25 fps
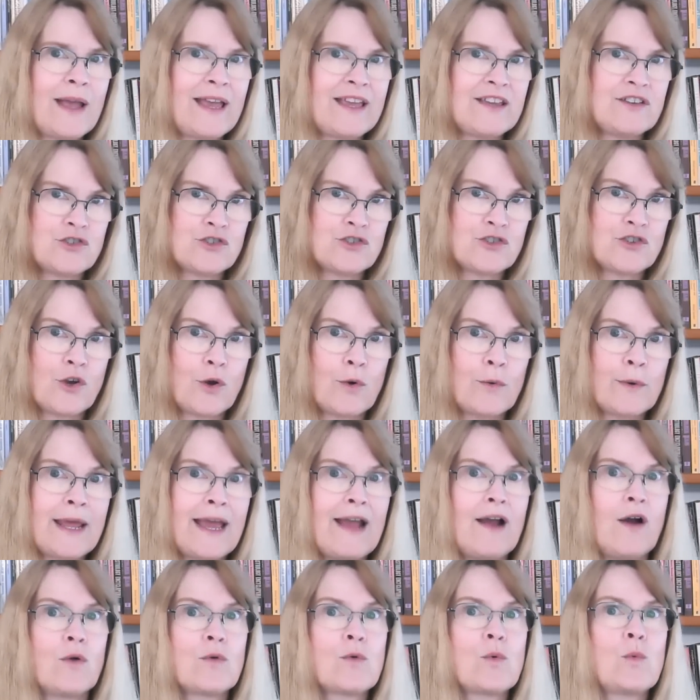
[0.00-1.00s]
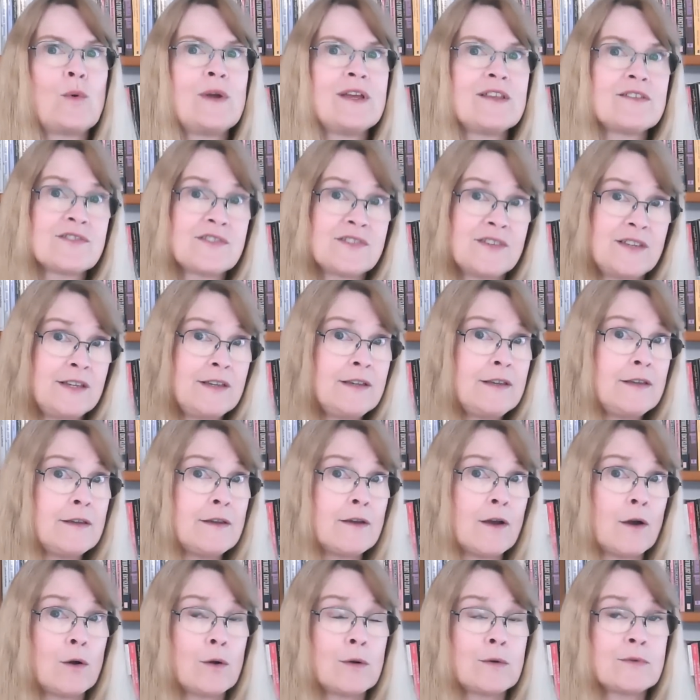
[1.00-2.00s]
a showdown with
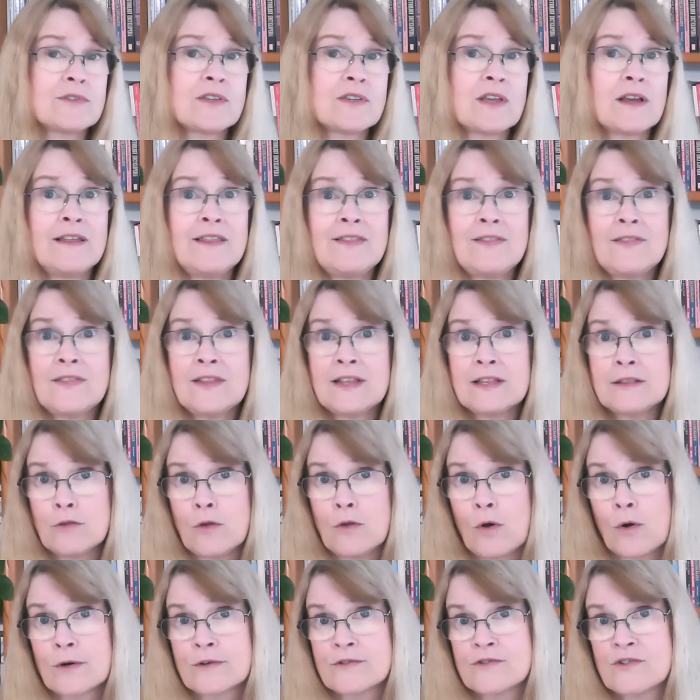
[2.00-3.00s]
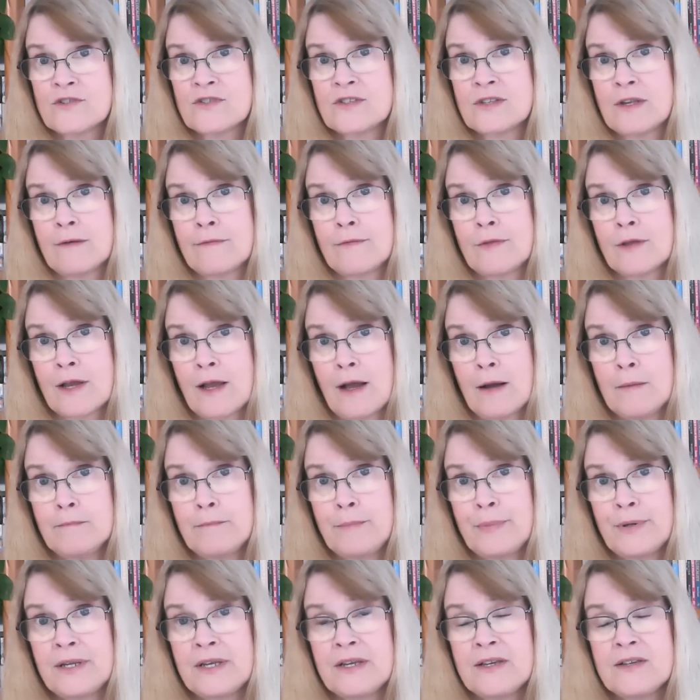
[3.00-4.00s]
CEOs in the largest of the
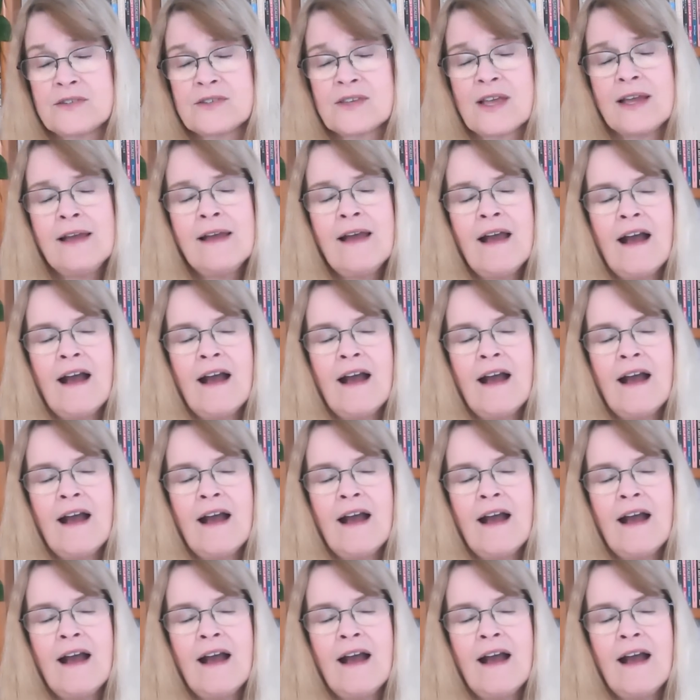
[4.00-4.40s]
companies.